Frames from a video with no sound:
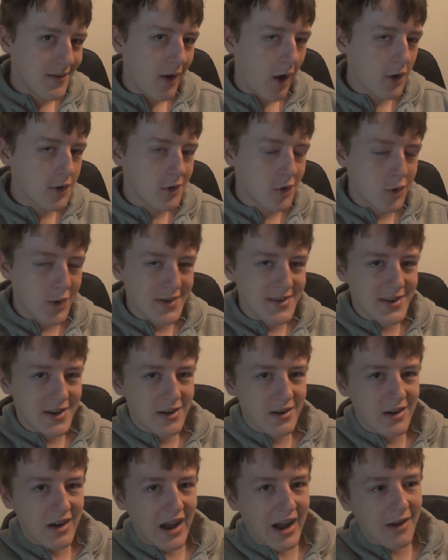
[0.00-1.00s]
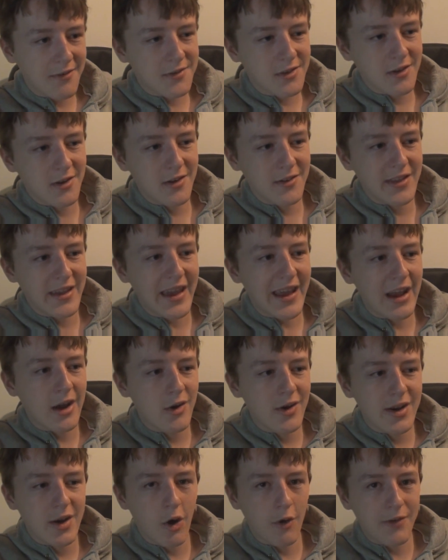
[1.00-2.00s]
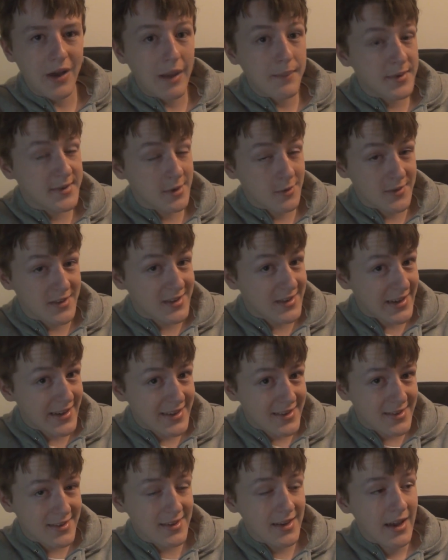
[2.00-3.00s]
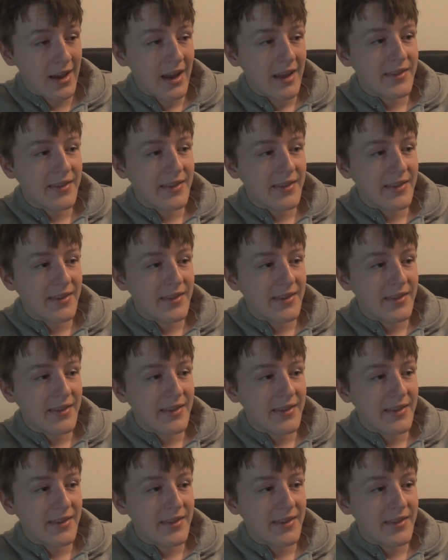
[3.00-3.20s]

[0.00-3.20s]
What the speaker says: on Twitter after the airing of episode 6.